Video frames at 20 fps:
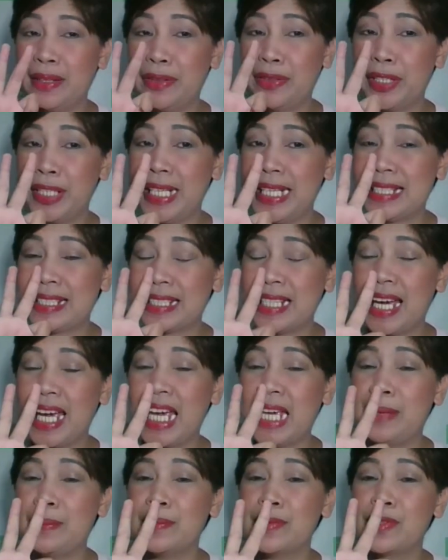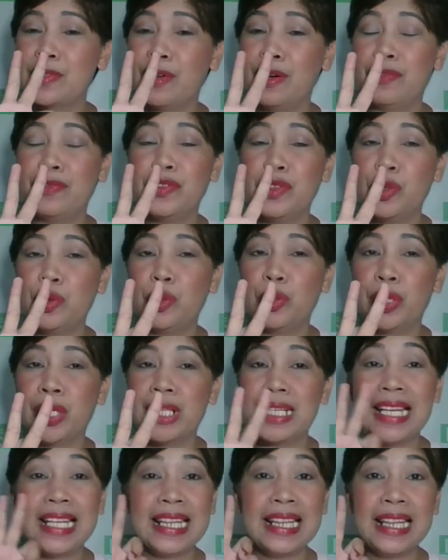3 times of
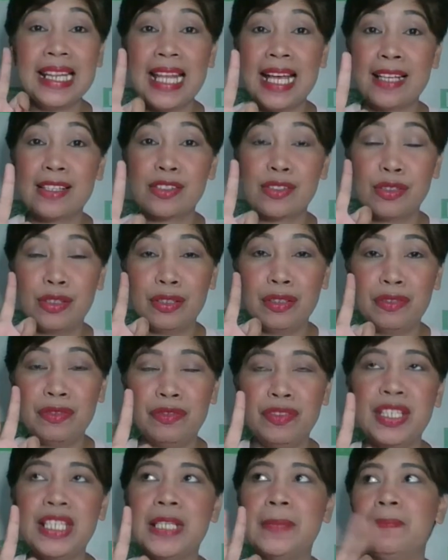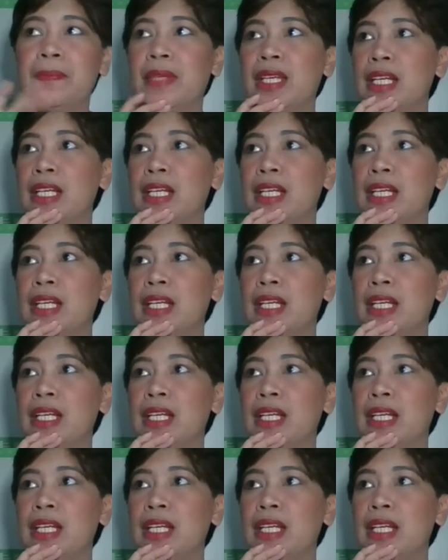your lesson fee.